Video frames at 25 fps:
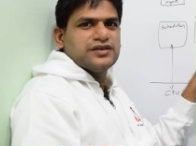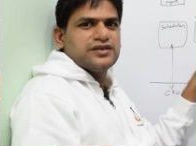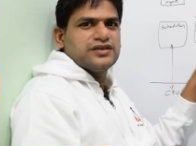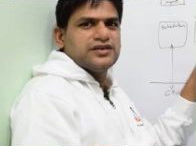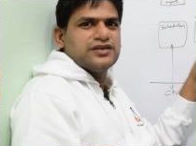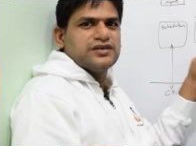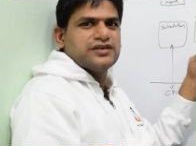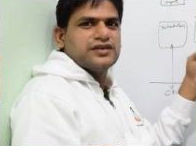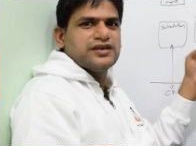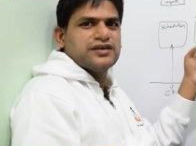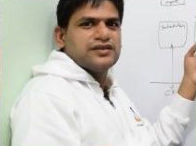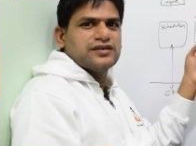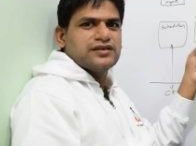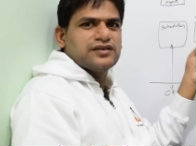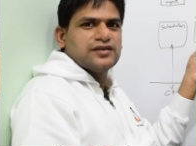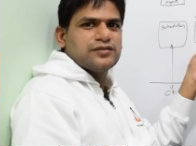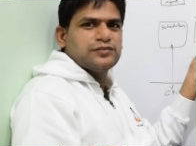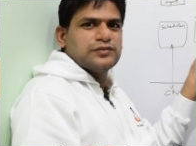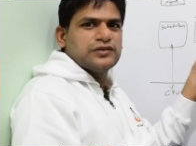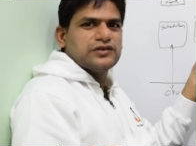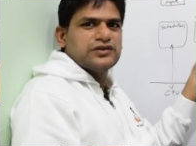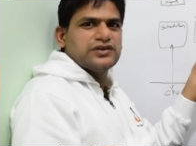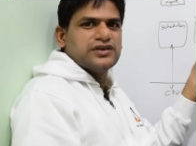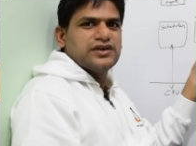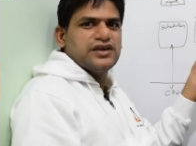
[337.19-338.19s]
and it can
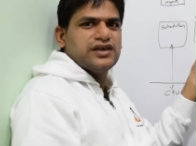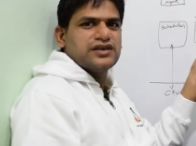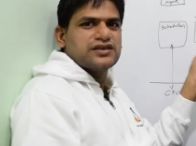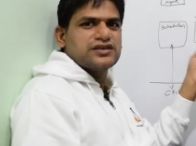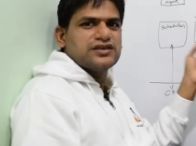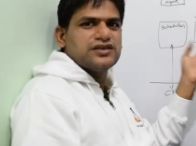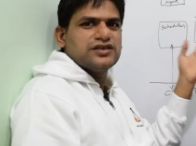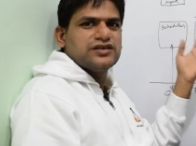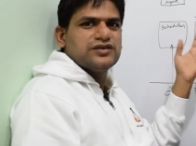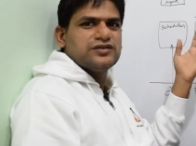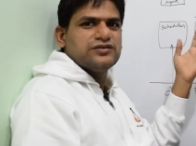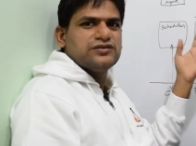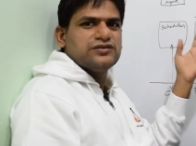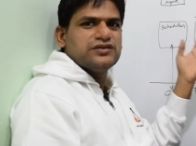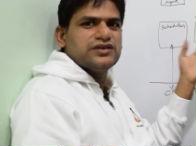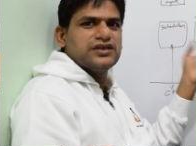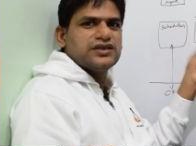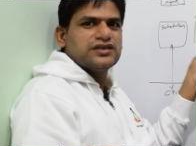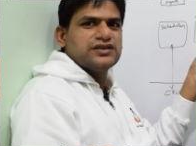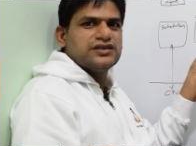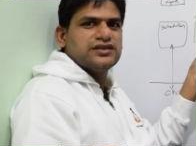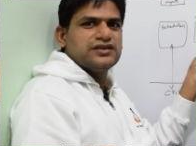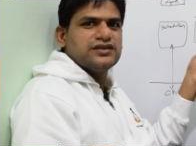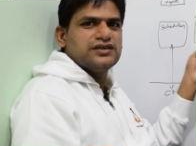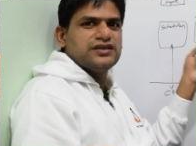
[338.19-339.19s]
support ext2,
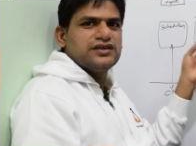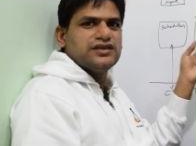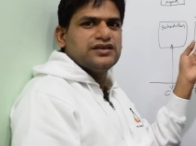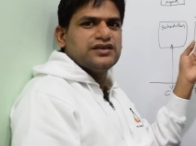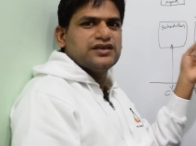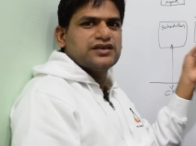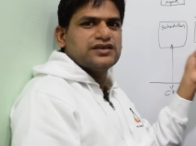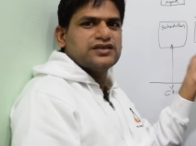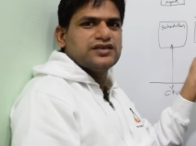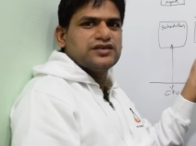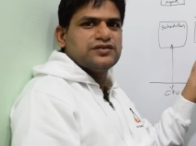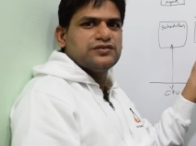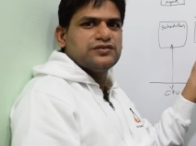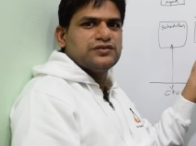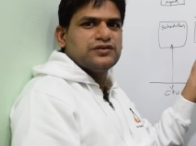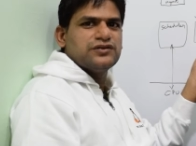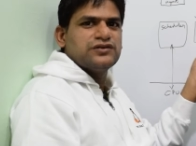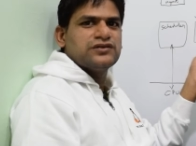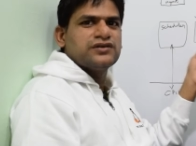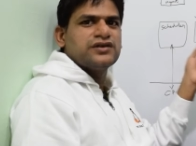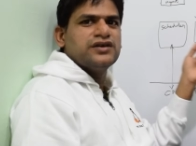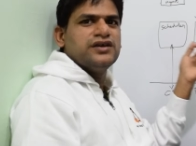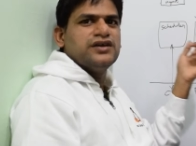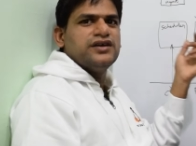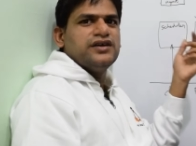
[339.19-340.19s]
ext3,
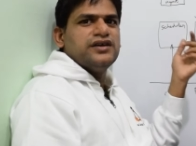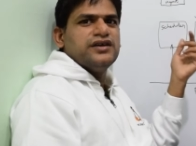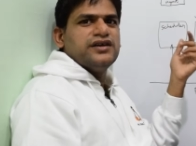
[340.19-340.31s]
ext4,